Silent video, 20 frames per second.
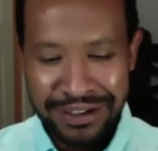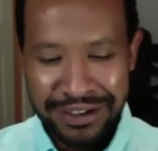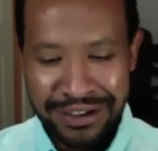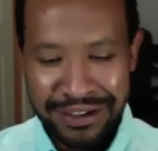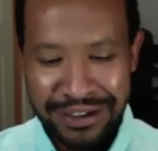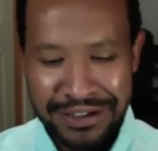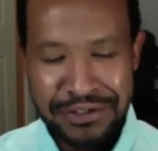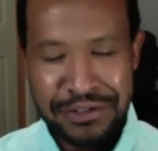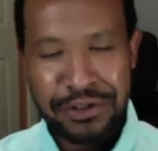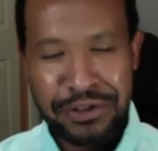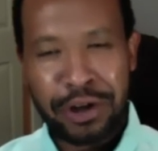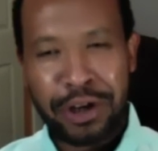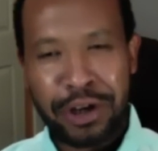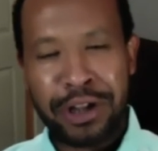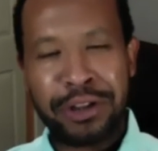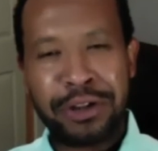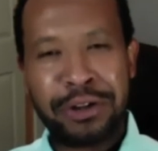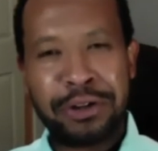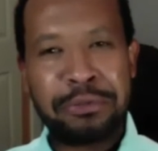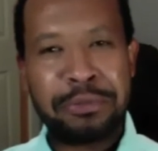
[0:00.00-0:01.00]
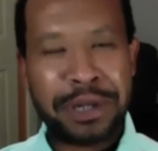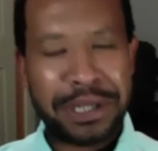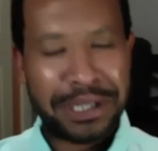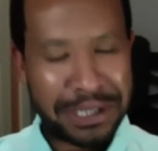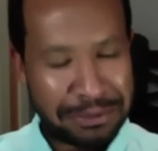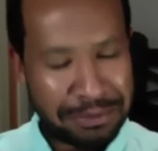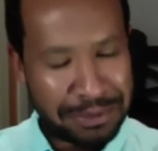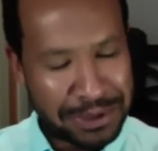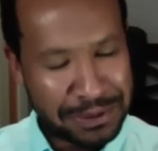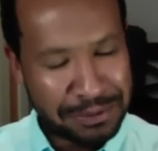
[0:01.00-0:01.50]
As you all know, my
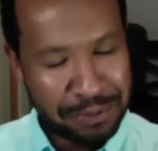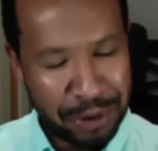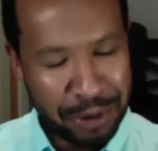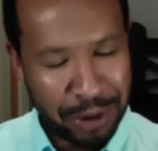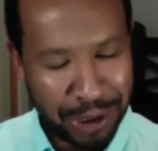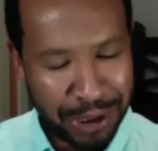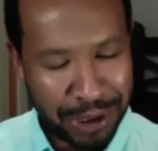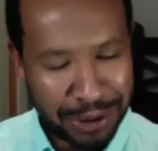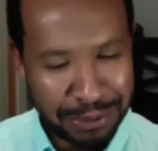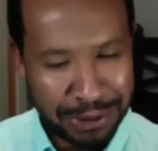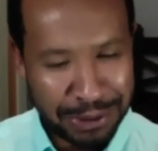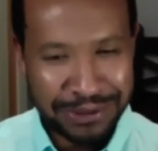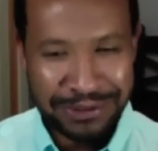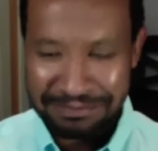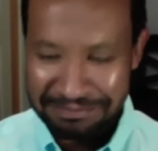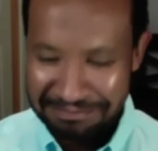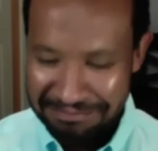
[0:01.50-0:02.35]
name is Mohamed.